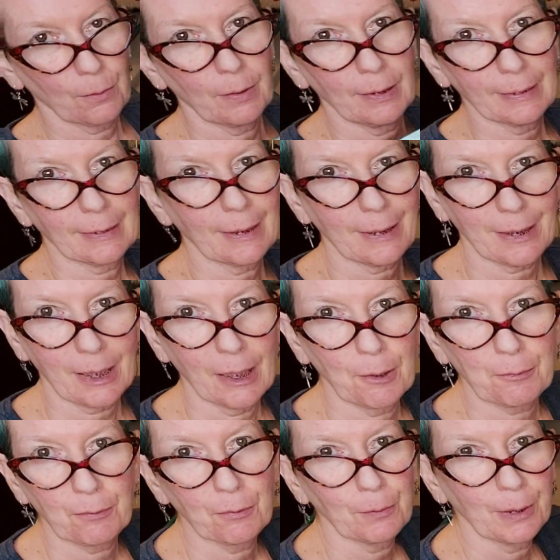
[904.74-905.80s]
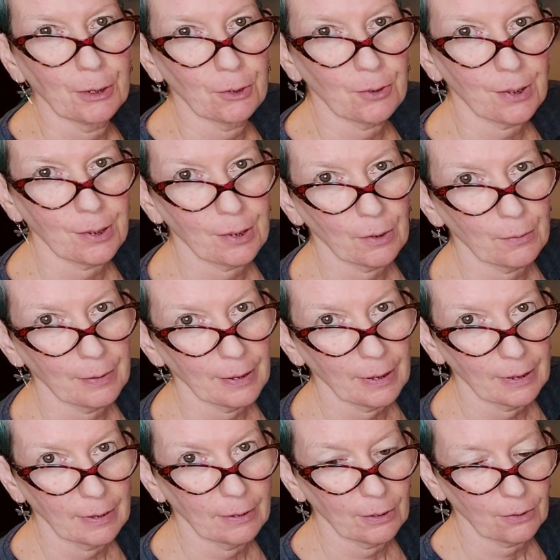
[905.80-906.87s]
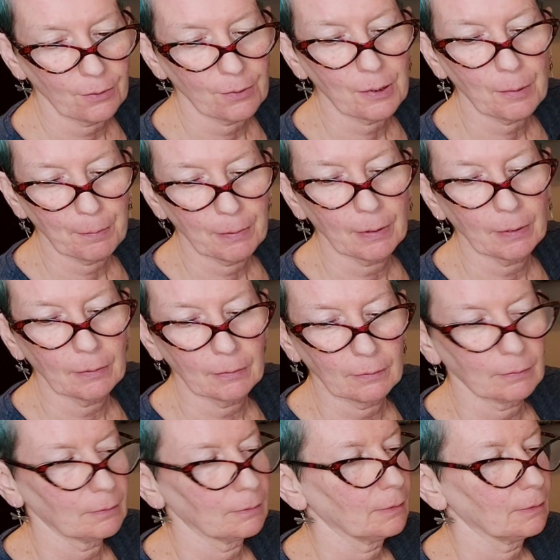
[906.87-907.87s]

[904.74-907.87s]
So a little tip for when you're sewing in your zipper